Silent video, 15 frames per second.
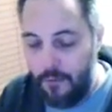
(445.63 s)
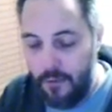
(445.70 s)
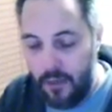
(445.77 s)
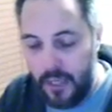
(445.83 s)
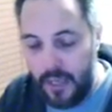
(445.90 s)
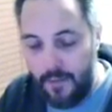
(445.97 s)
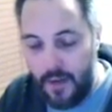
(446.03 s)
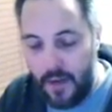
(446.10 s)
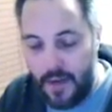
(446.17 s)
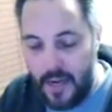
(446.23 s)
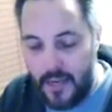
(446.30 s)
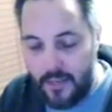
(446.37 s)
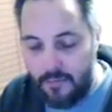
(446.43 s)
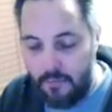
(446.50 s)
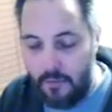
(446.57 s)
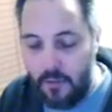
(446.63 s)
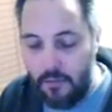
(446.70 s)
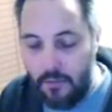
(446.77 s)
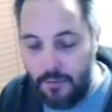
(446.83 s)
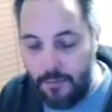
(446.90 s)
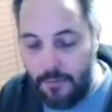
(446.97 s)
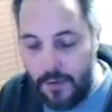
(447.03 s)
really give you a nice
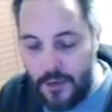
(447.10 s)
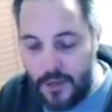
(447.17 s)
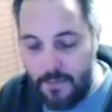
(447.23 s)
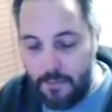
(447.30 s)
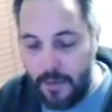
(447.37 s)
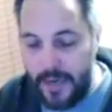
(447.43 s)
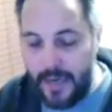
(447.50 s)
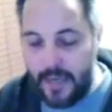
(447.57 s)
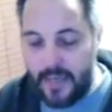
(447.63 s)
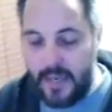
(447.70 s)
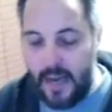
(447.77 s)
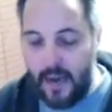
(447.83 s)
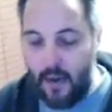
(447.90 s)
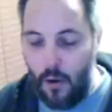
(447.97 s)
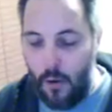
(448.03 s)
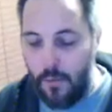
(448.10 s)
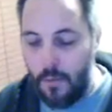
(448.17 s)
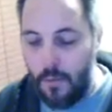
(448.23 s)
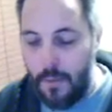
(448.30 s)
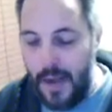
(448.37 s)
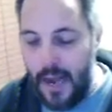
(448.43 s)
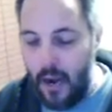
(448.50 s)
little refreshing break. It's not
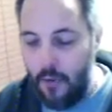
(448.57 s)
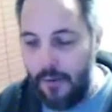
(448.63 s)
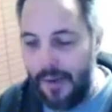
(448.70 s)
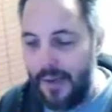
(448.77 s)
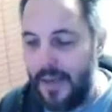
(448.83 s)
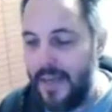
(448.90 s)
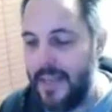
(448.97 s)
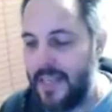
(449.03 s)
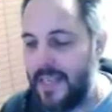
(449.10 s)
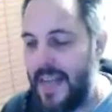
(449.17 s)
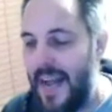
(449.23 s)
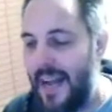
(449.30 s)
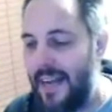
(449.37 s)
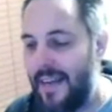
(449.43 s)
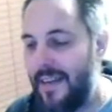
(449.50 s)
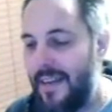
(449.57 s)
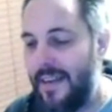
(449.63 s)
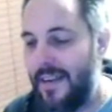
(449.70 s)
overpowering. It's not